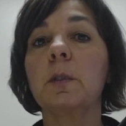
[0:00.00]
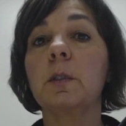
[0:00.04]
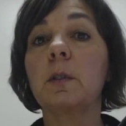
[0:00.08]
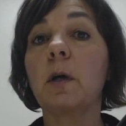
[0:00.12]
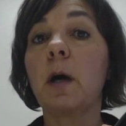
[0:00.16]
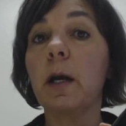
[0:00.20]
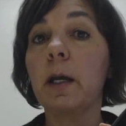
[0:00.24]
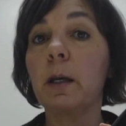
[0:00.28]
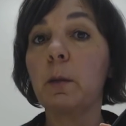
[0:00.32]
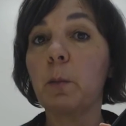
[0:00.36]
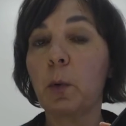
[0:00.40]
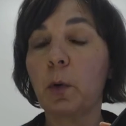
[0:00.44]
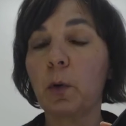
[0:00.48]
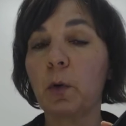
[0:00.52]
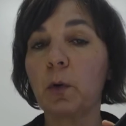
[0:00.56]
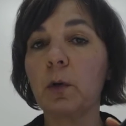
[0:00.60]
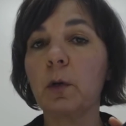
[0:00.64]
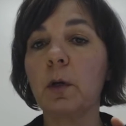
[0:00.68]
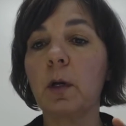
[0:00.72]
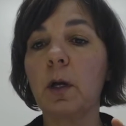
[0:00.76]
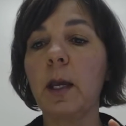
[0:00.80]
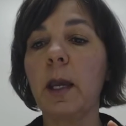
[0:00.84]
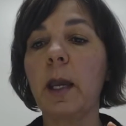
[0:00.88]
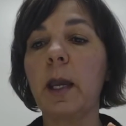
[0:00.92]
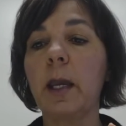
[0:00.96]

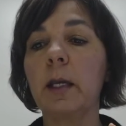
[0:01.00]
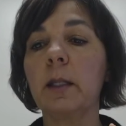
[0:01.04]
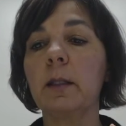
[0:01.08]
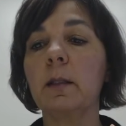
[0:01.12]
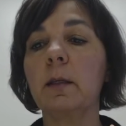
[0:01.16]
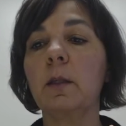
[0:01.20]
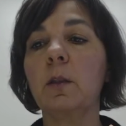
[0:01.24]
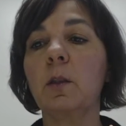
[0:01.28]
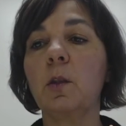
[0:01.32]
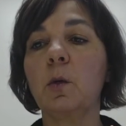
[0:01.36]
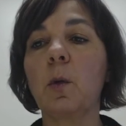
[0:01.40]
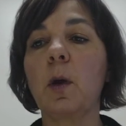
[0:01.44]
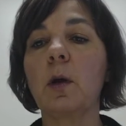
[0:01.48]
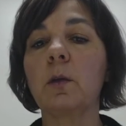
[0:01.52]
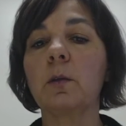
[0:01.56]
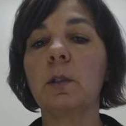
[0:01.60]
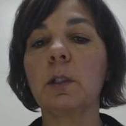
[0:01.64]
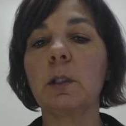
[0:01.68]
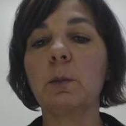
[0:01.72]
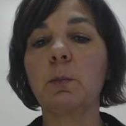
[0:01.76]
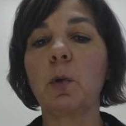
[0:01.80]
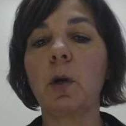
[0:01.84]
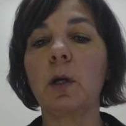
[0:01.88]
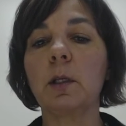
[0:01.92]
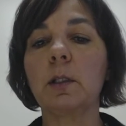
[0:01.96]
timer handy throughout
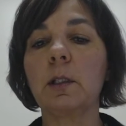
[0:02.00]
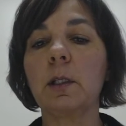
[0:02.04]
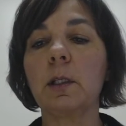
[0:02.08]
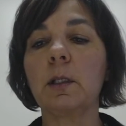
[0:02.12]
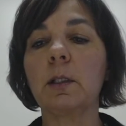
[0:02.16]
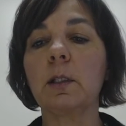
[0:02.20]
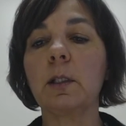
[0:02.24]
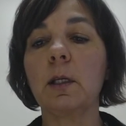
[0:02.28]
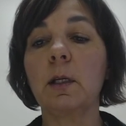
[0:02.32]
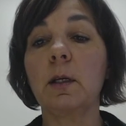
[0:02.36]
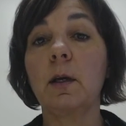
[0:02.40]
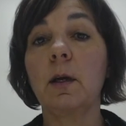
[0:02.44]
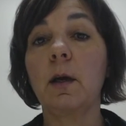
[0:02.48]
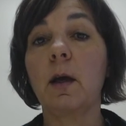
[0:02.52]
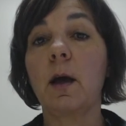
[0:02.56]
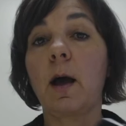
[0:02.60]
this process.